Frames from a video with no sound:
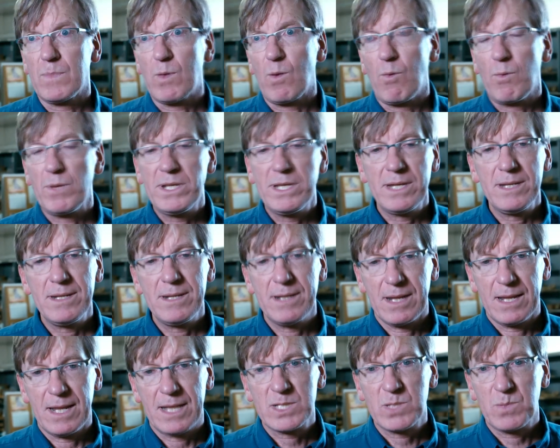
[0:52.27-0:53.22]
What we didn't
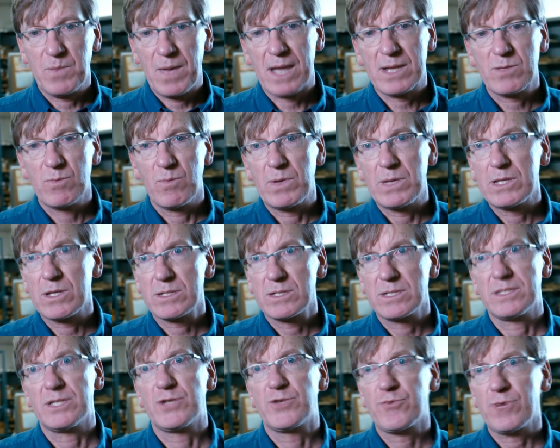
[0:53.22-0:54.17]
expect when we looked
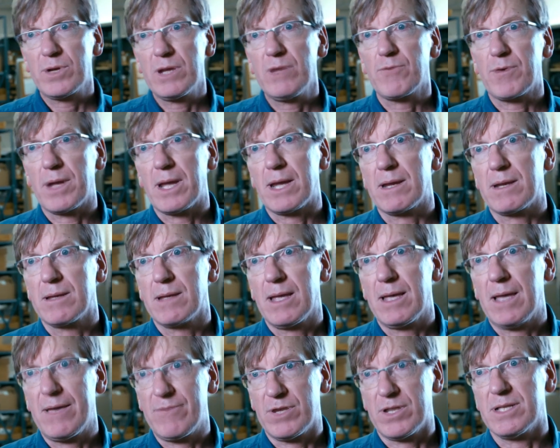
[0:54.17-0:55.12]
at the tree ring
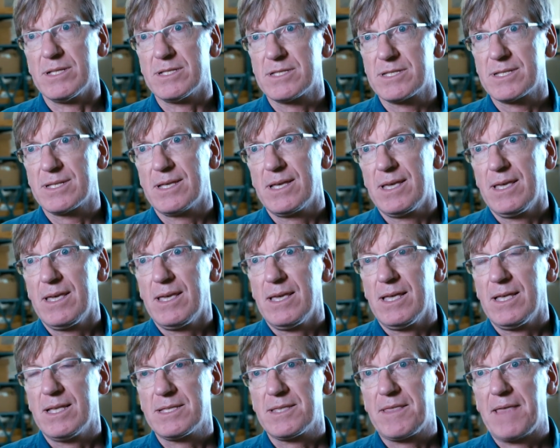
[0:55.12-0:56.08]
evidence
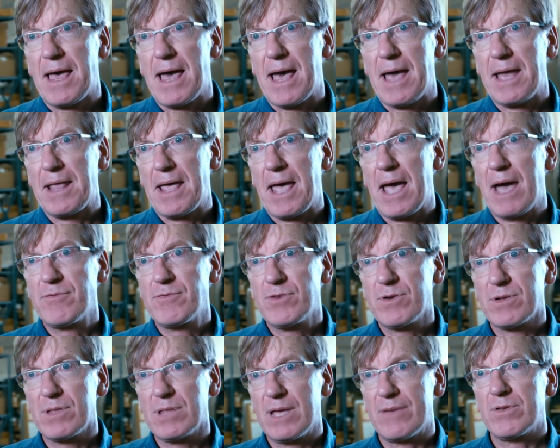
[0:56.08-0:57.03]
is that after
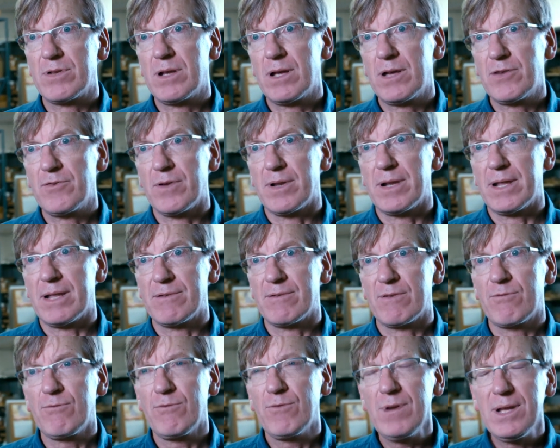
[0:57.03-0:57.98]
1100, and
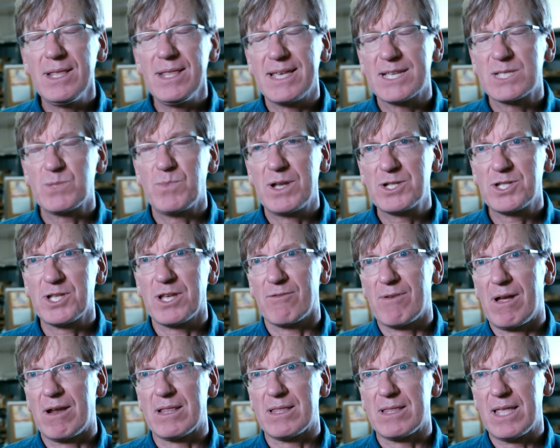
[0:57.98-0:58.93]
really especially
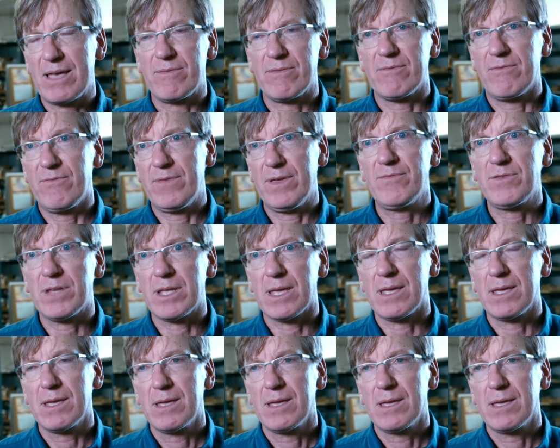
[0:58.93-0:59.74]
around 1150,